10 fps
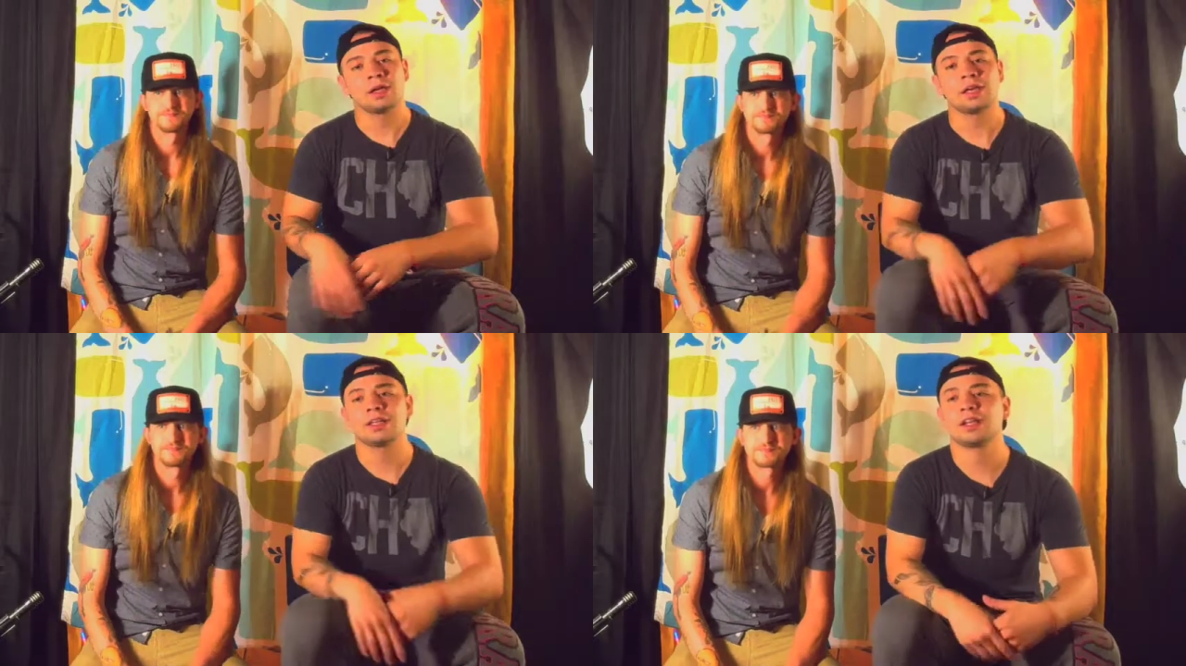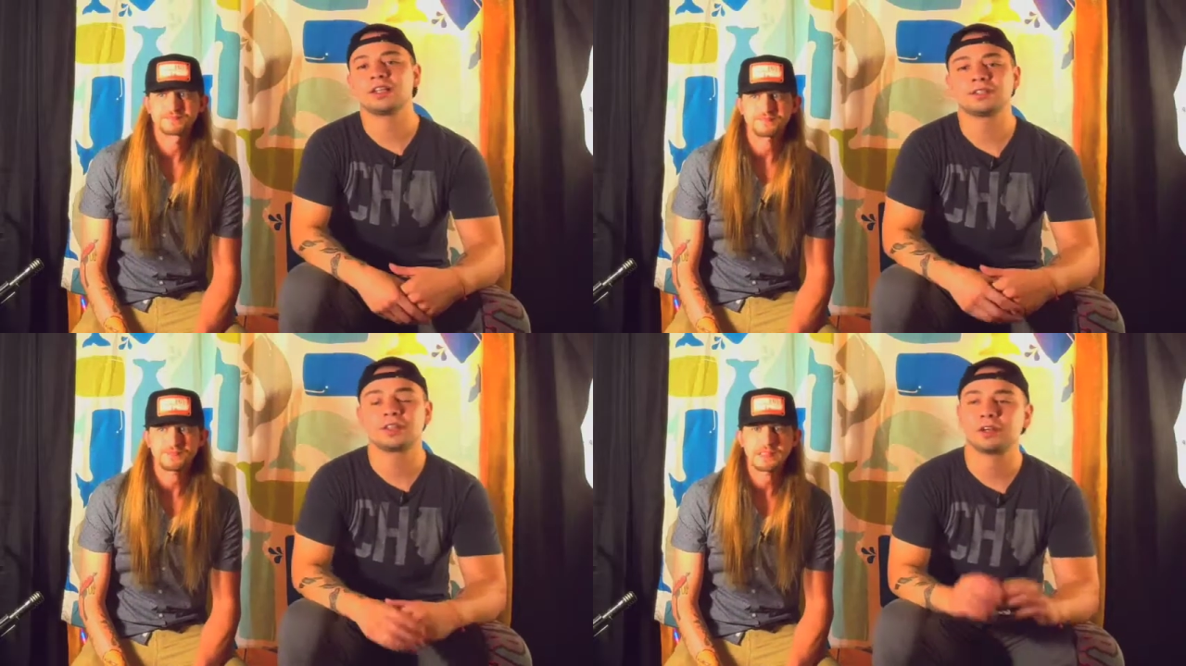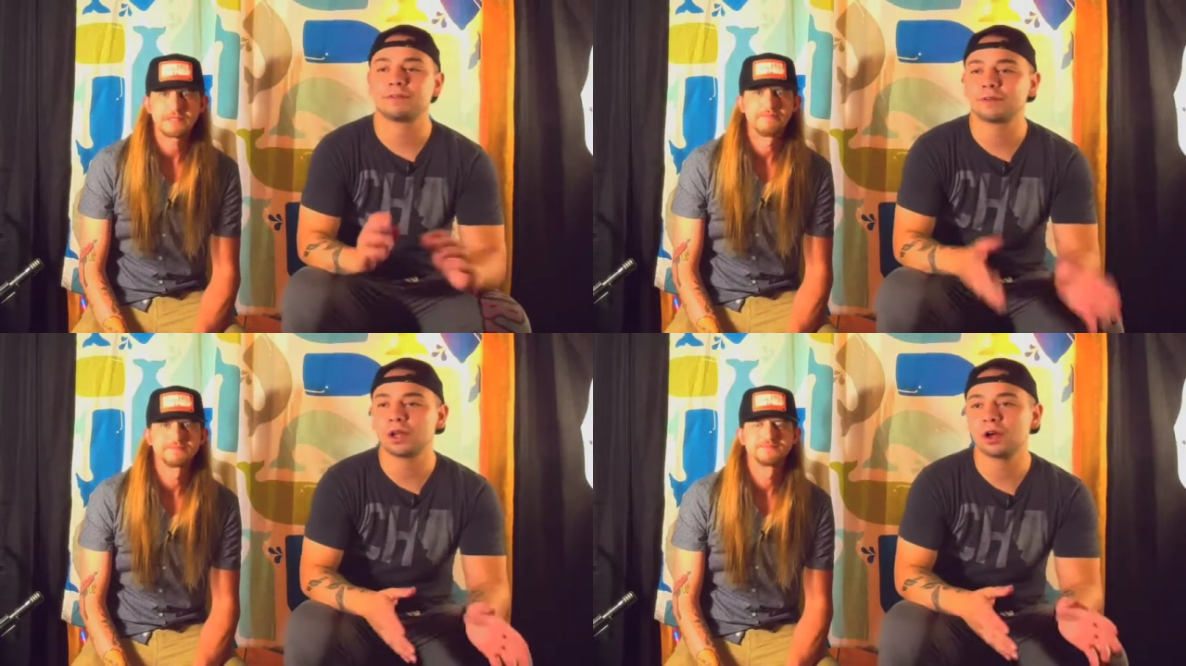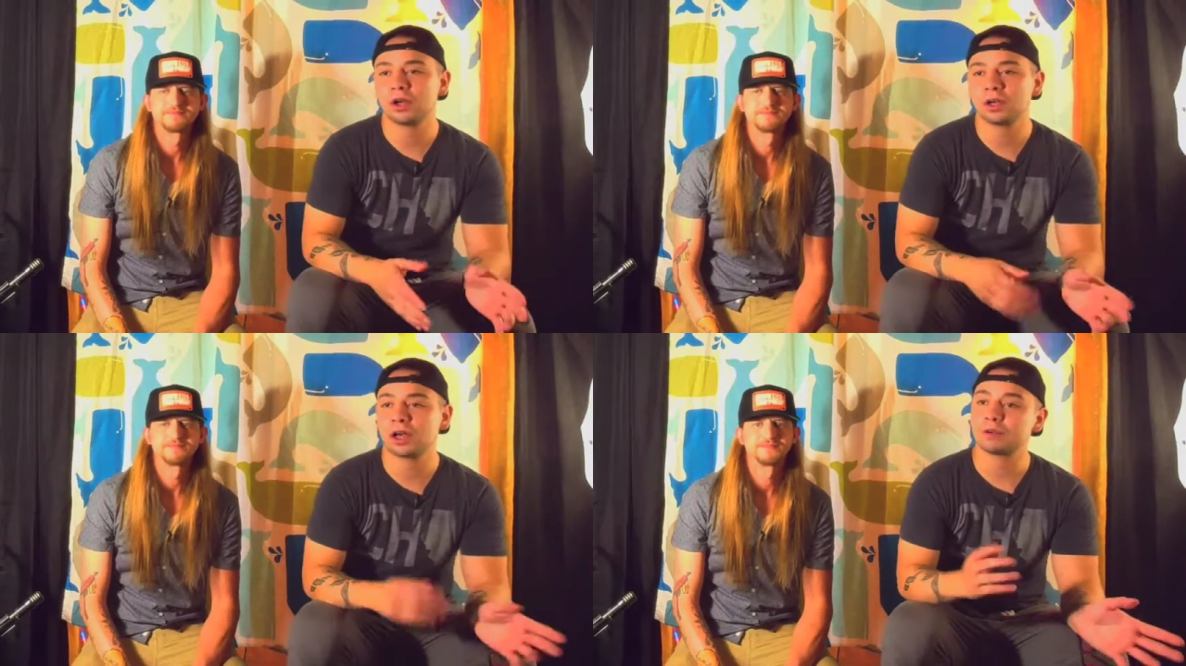Speaker 1: He does a
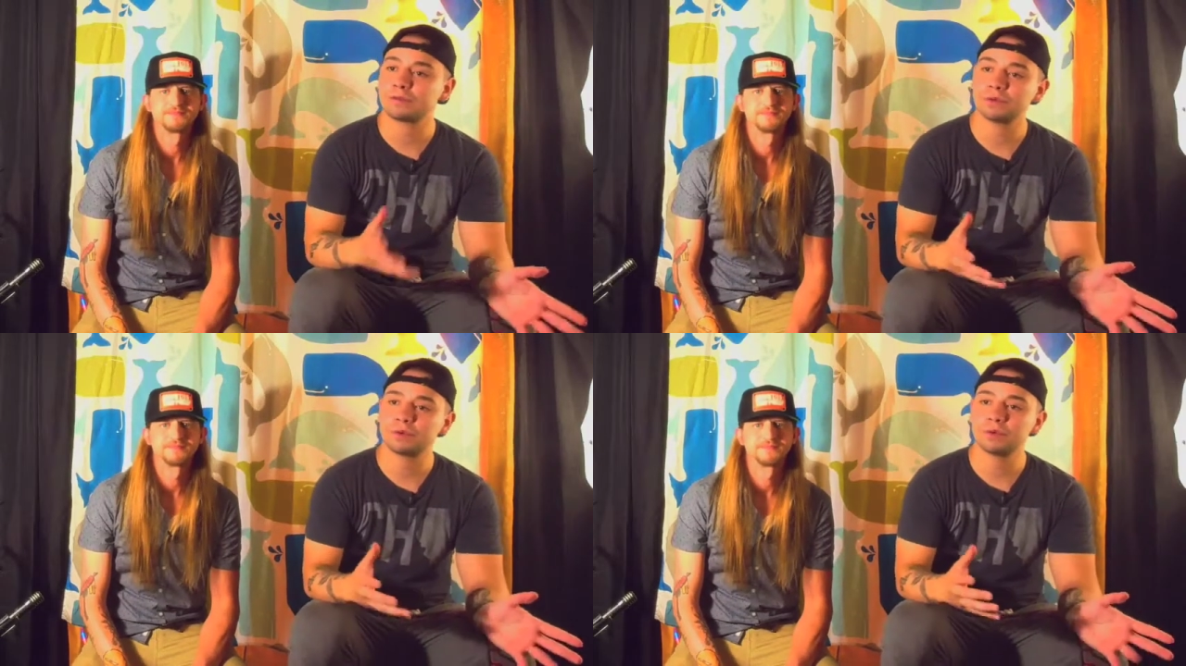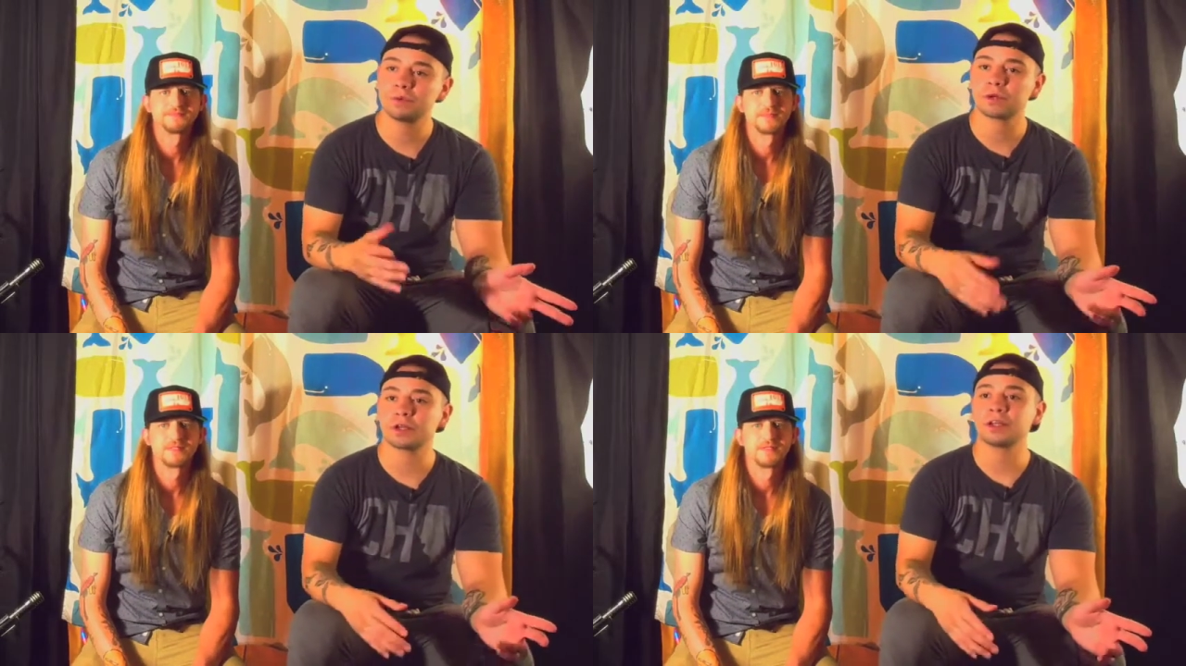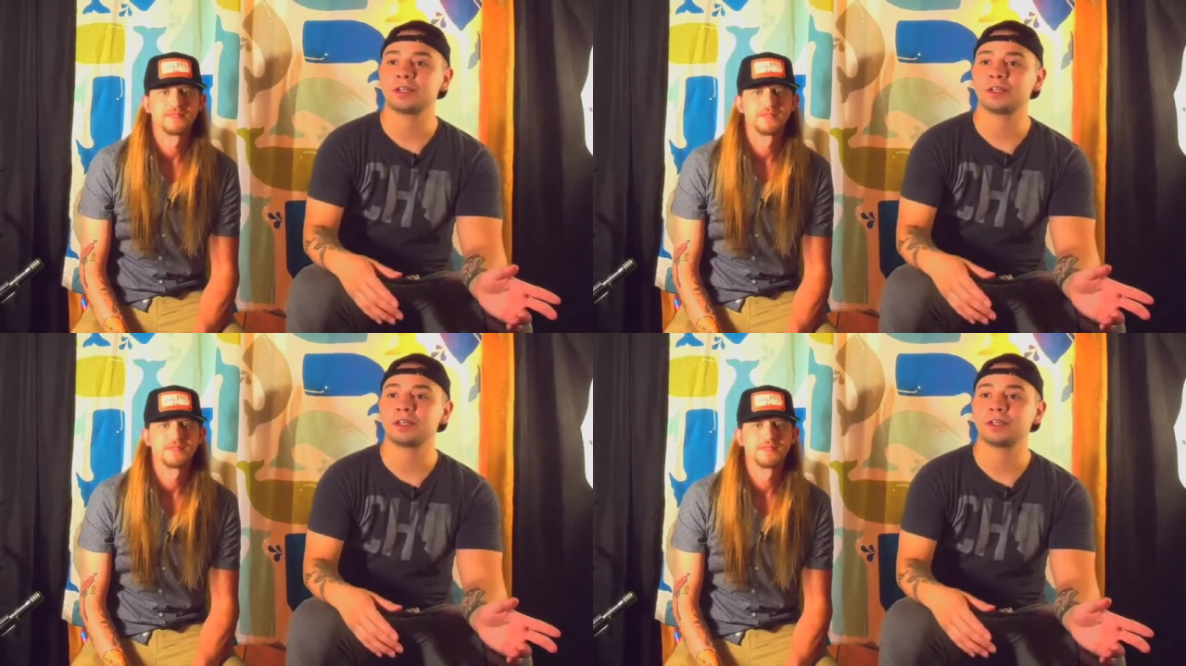vlog on food where